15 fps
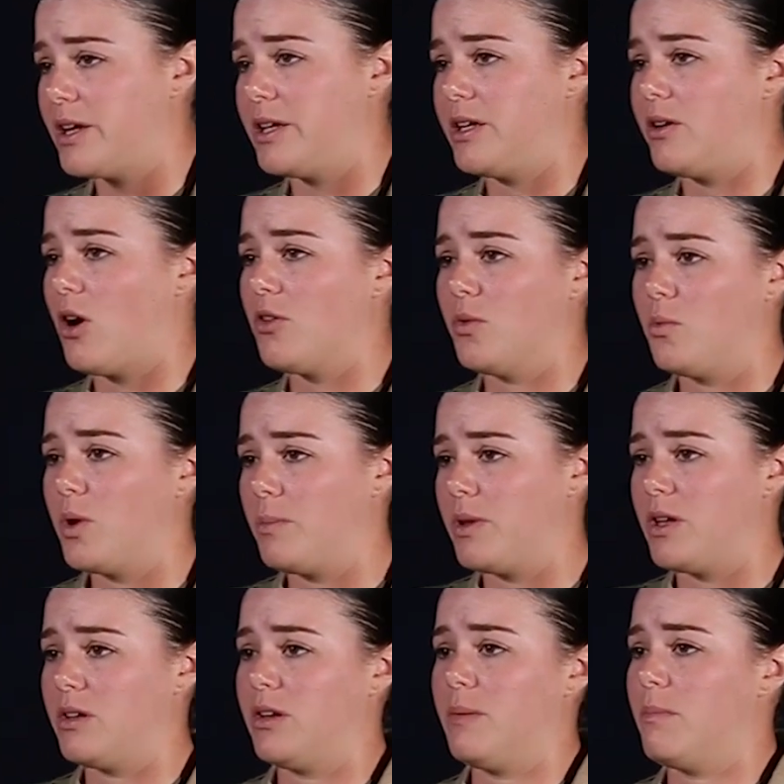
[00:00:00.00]
all the women
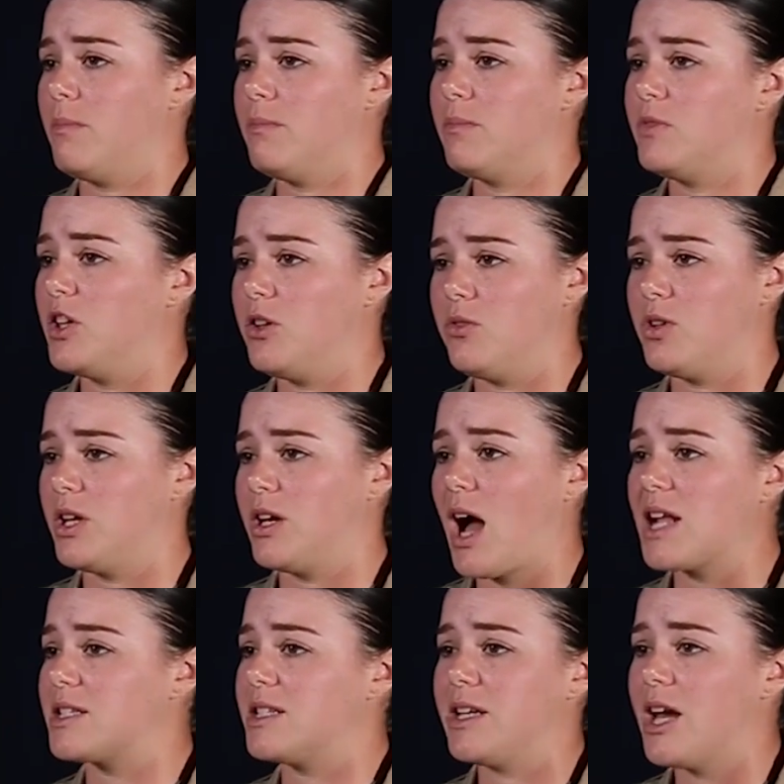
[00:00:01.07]
in the unit got
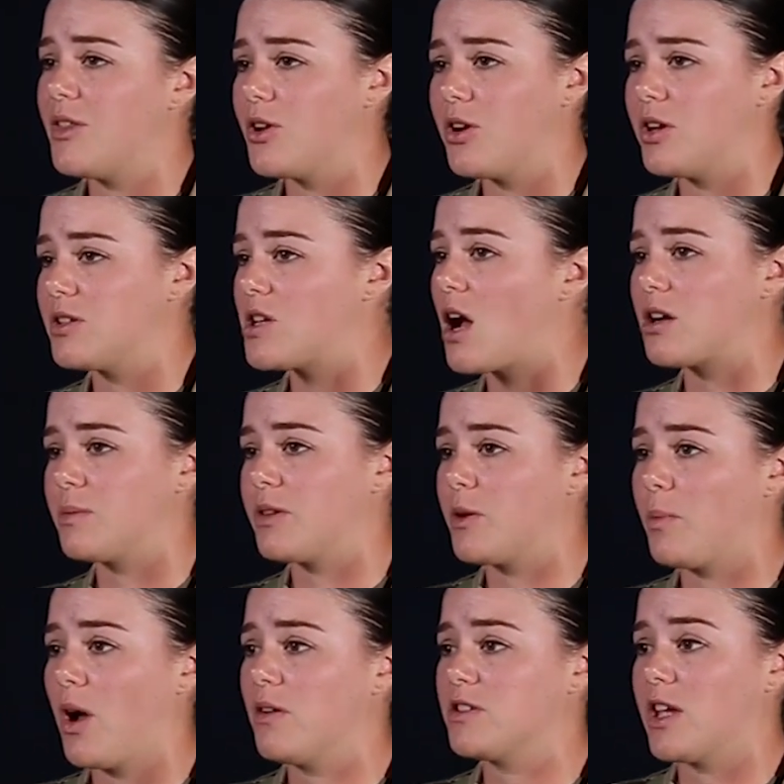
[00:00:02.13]
together and talked about their
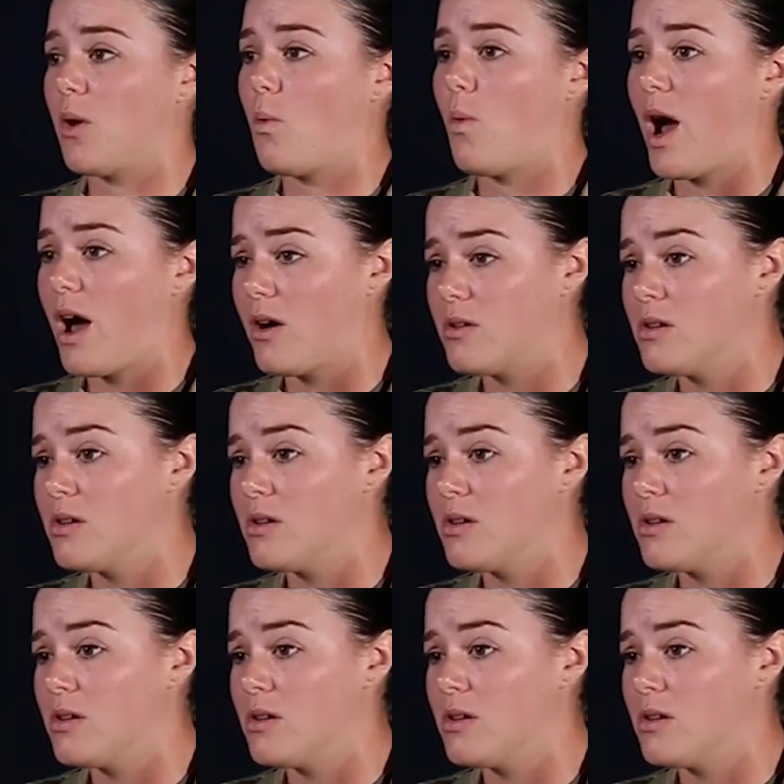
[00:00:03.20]
problems, like, wow,